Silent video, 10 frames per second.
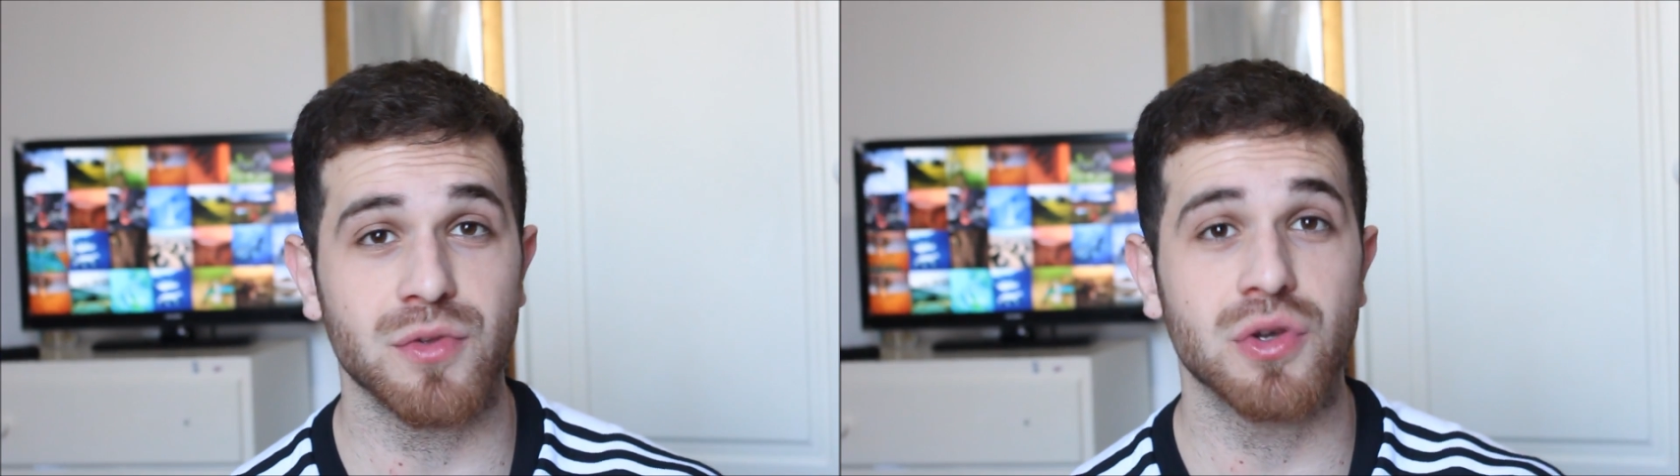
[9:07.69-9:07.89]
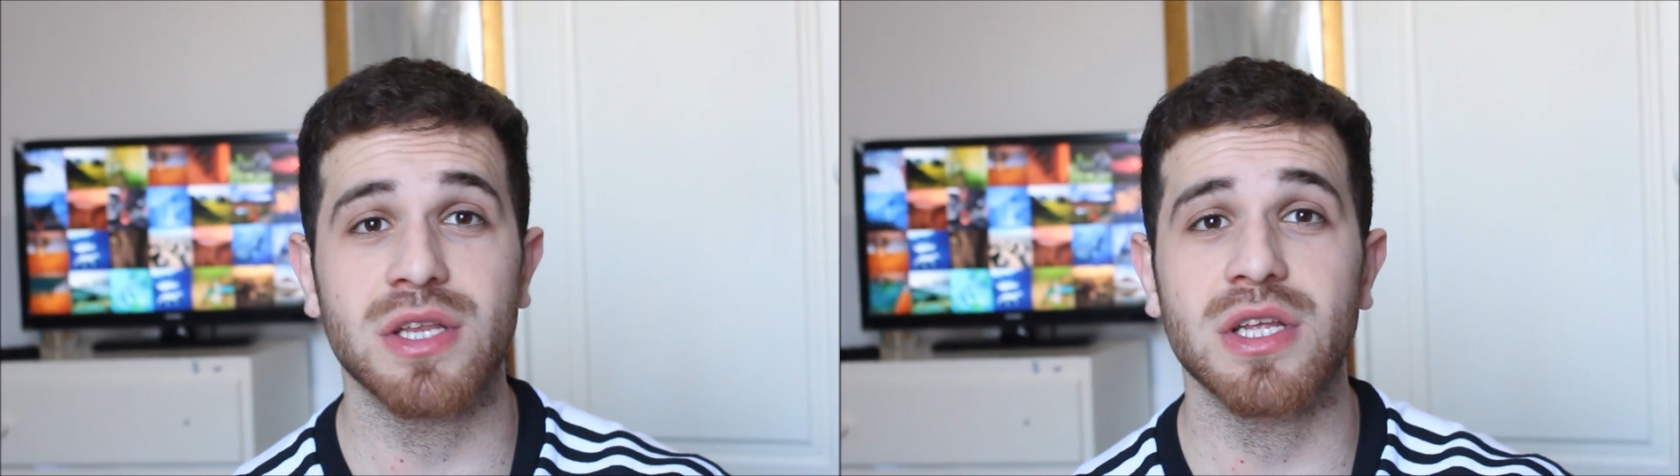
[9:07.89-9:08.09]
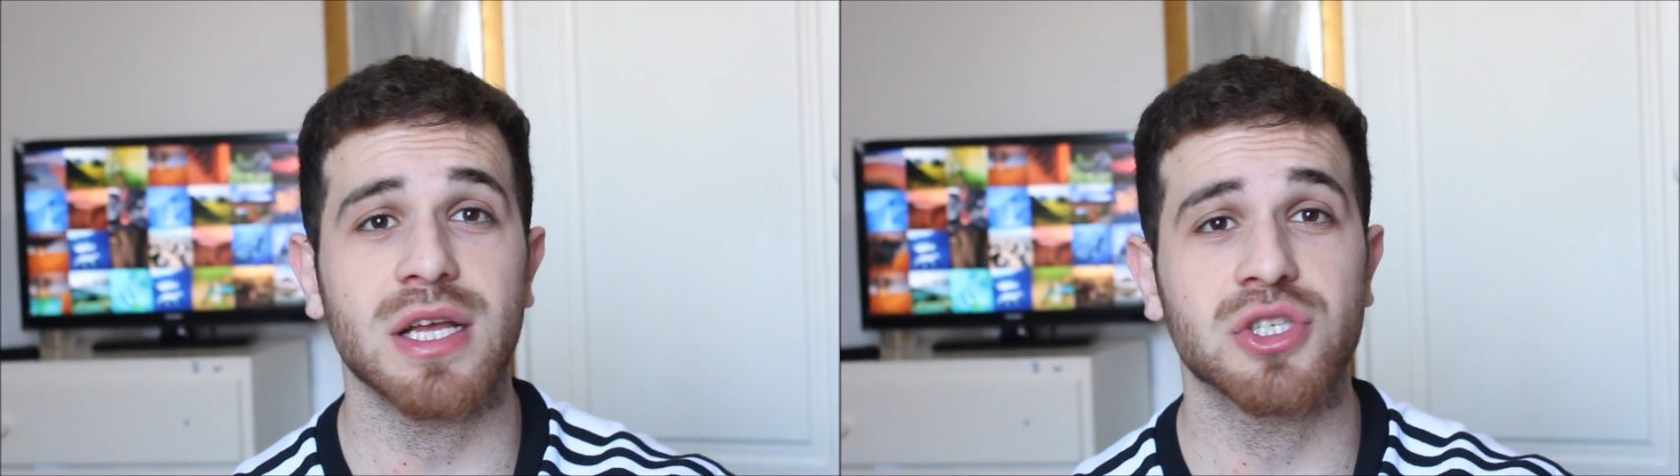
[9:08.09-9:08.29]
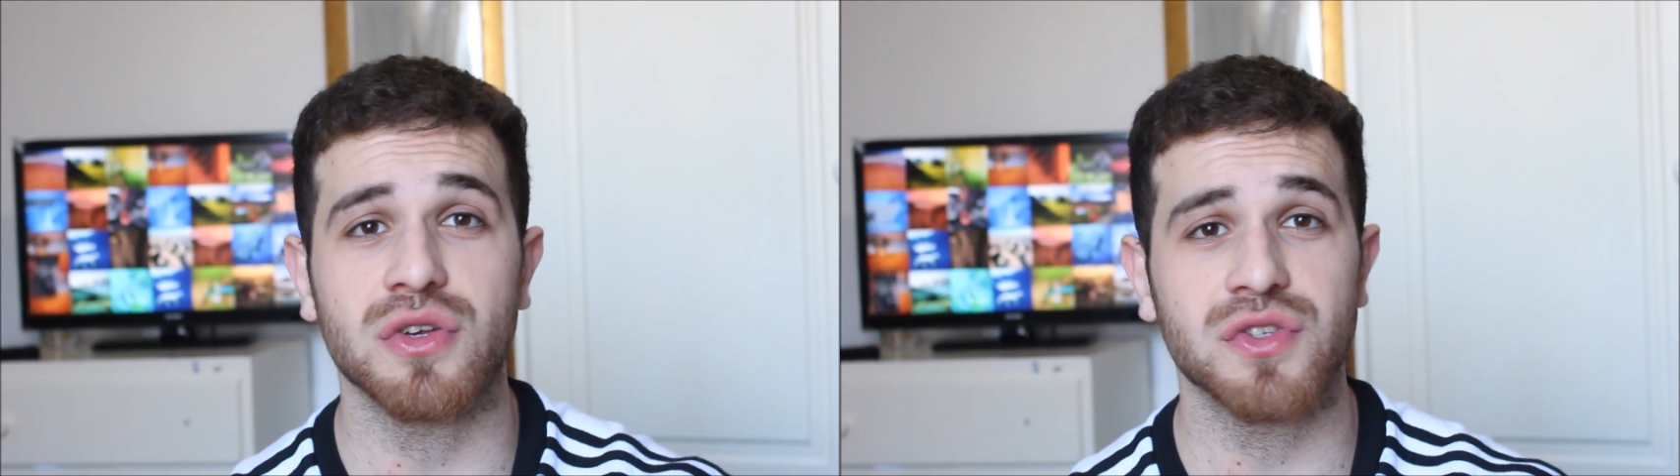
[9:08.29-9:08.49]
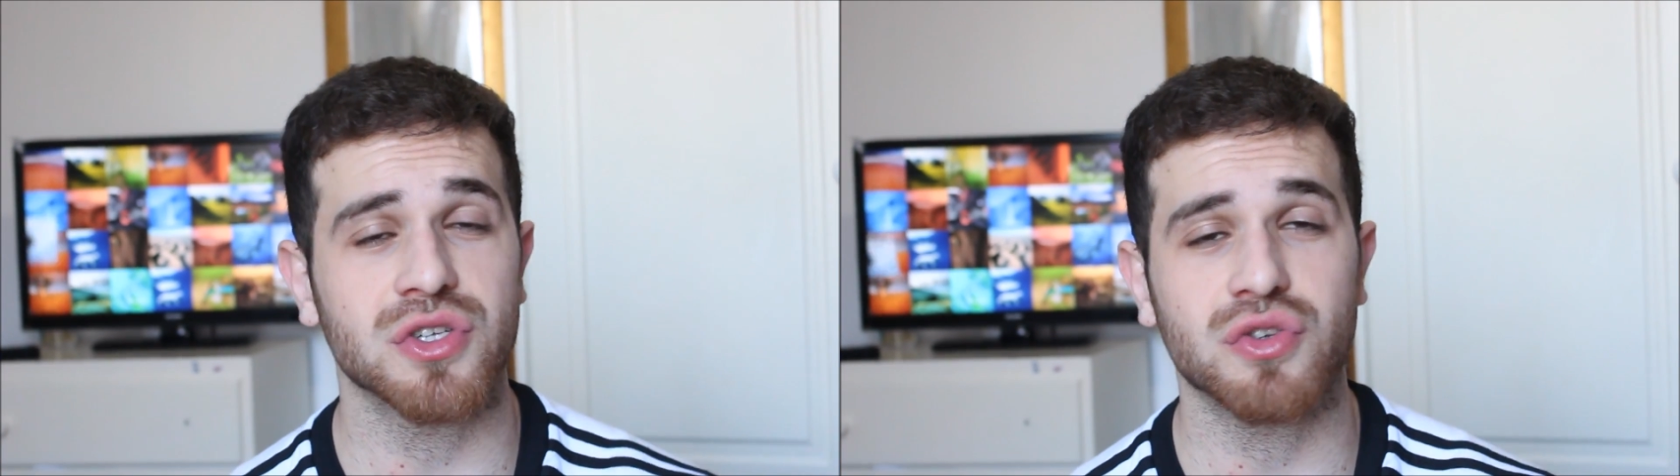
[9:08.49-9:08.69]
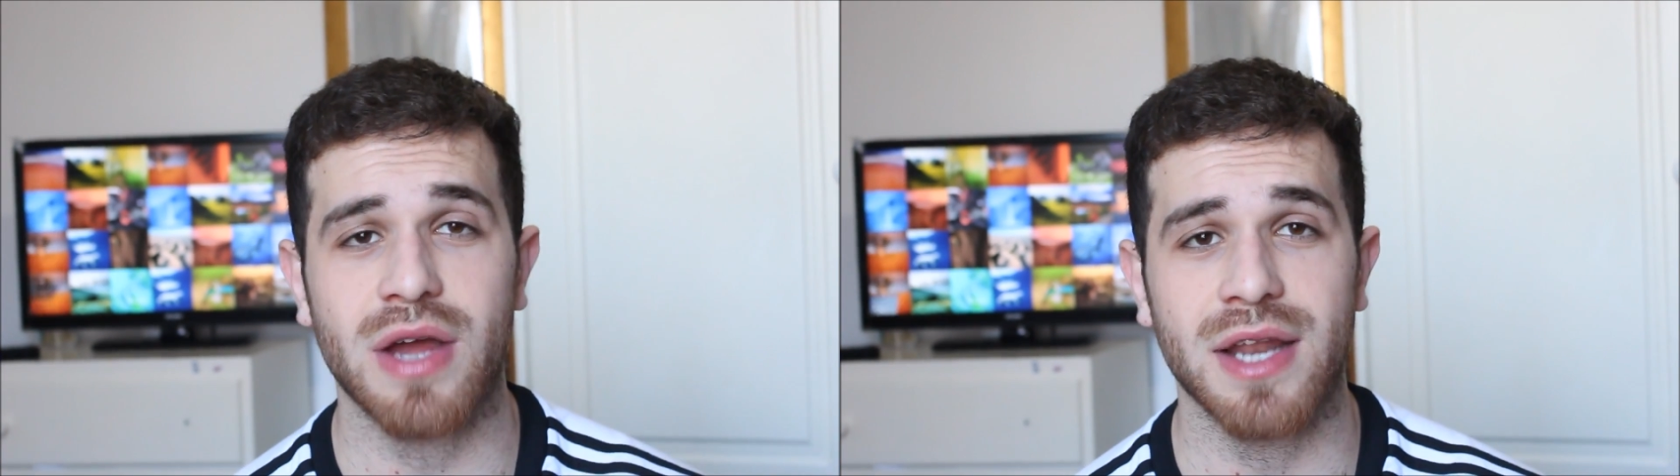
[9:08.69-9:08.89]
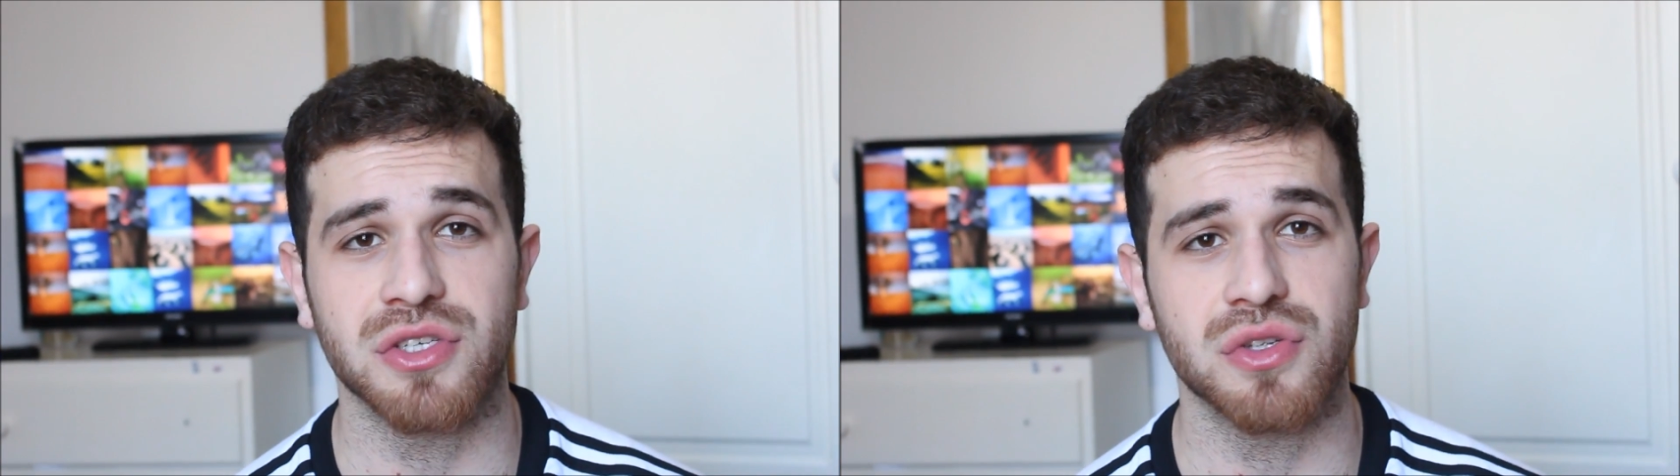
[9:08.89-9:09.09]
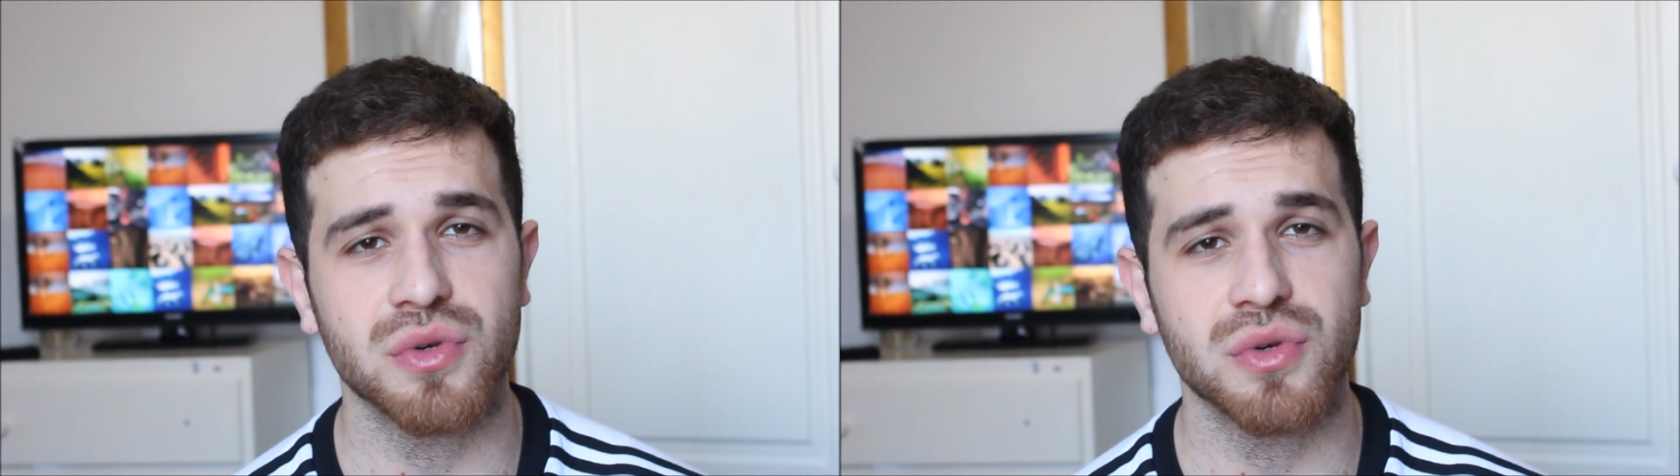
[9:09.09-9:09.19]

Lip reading: You can adjust your strategy.